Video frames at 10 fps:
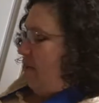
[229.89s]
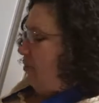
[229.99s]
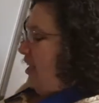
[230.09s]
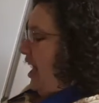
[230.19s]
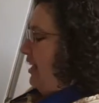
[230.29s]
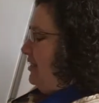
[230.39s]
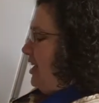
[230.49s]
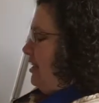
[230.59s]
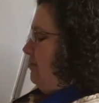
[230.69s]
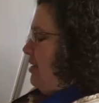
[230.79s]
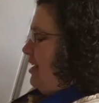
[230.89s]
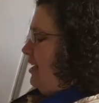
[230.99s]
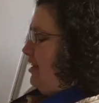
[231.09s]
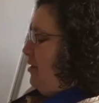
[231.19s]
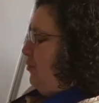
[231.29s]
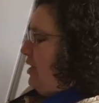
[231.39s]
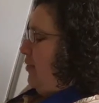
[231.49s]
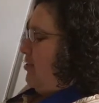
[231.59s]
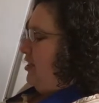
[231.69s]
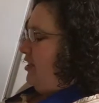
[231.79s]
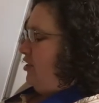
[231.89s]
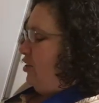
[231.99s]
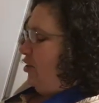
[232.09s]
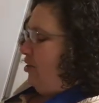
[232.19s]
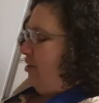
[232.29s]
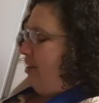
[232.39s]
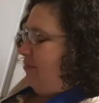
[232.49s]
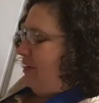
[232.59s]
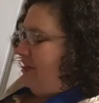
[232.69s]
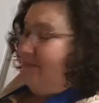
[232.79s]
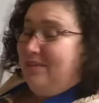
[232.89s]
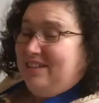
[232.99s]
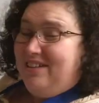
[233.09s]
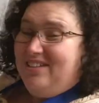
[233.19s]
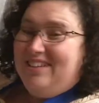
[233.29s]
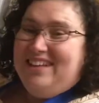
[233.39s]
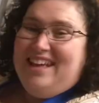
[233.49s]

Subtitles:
When I started making them when I was a little girl, I made them little.